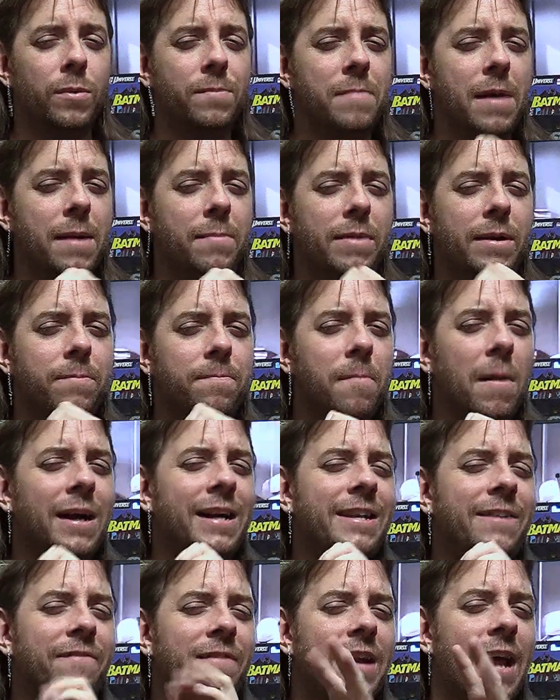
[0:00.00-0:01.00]
We
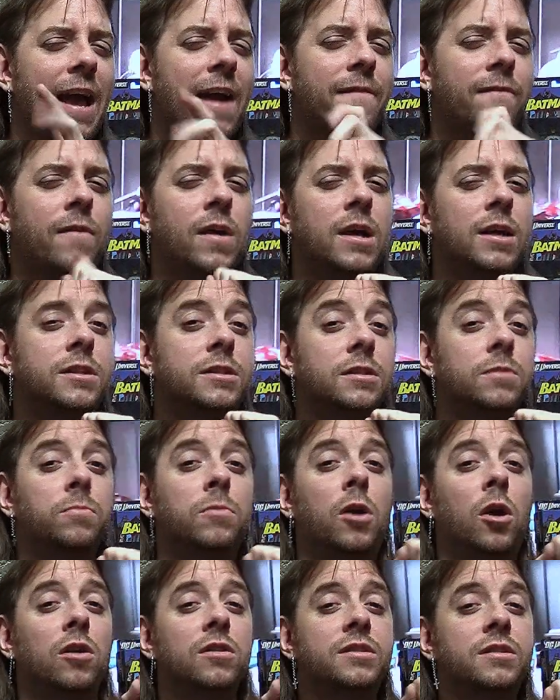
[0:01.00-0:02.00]
might even have some
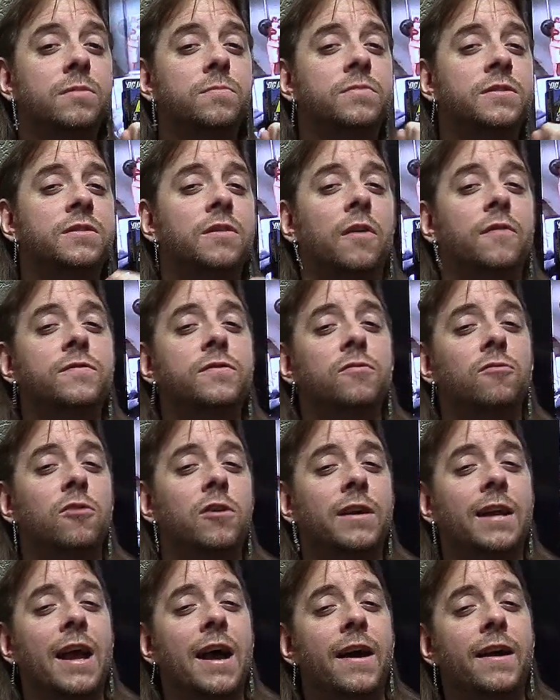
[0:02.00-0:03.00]
custom stuff to
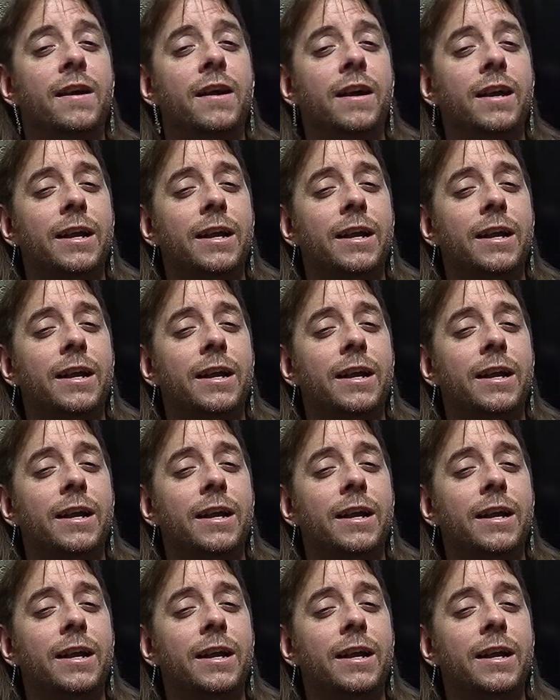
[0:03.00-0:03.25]
look at.